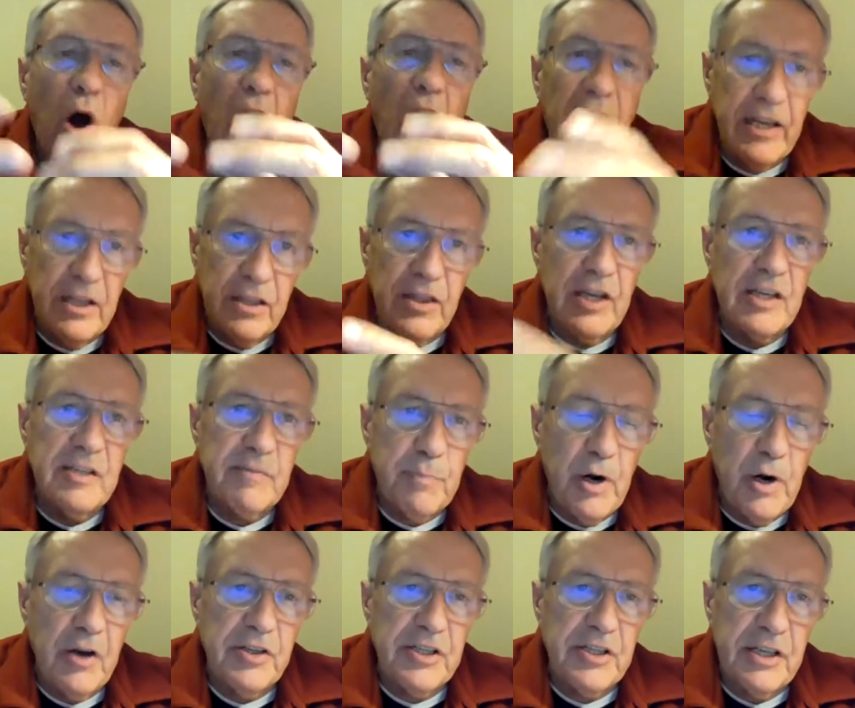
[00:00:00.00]
Why do these
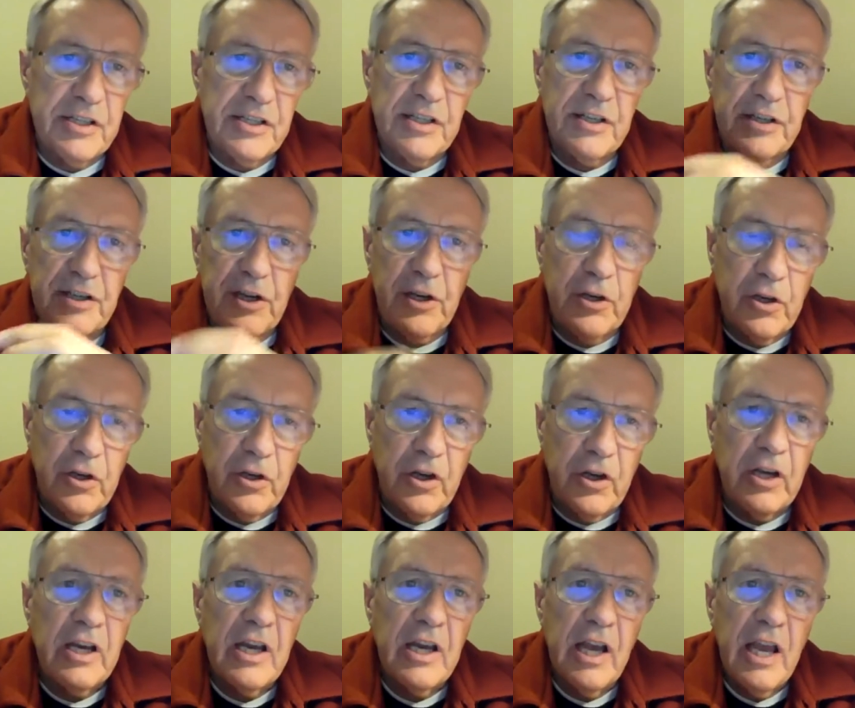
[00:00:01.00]
processes
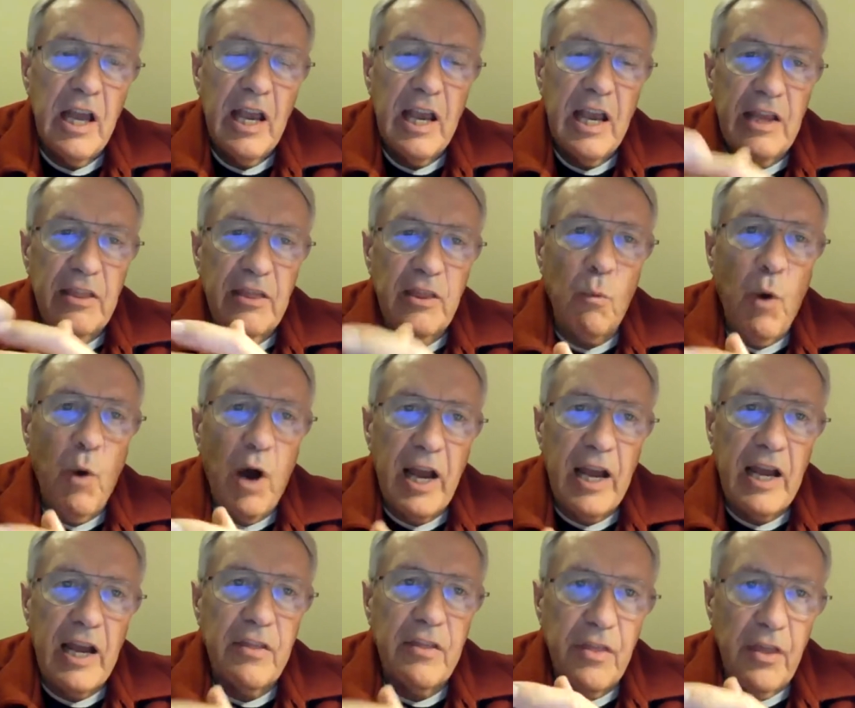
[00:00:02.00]
occur in the
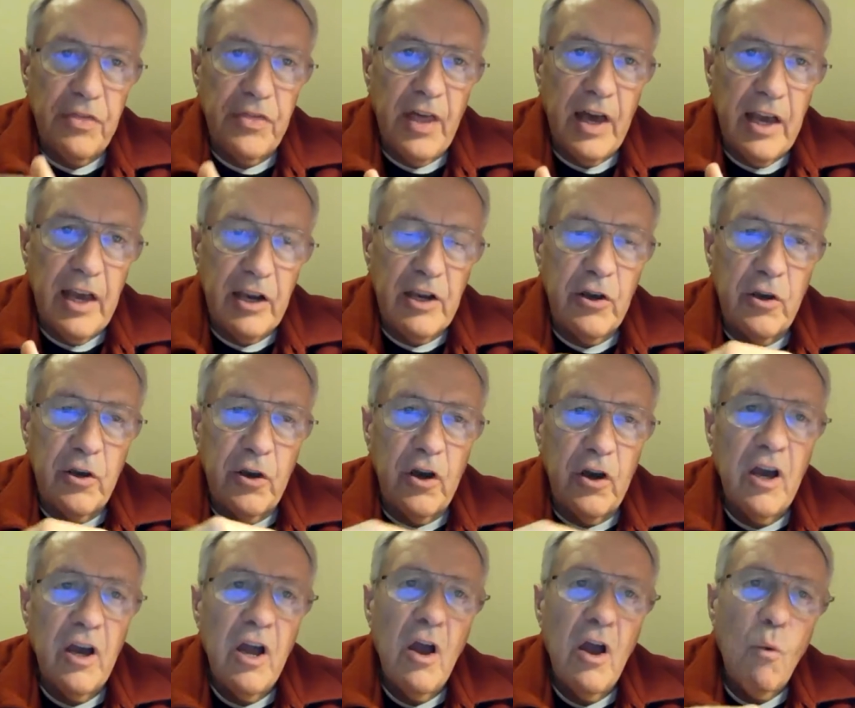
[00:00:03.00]
way that they
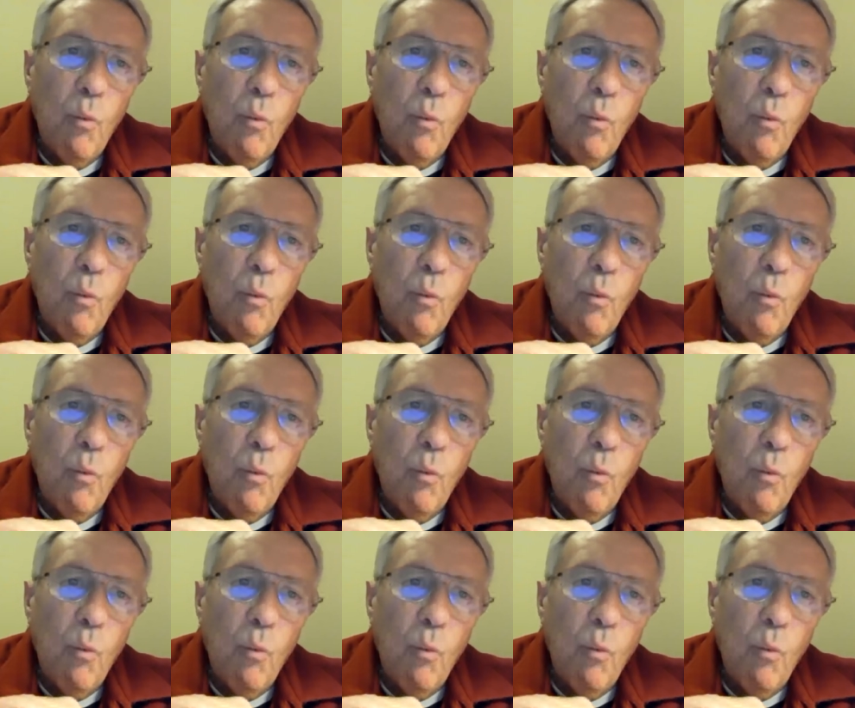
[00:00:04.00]
occur?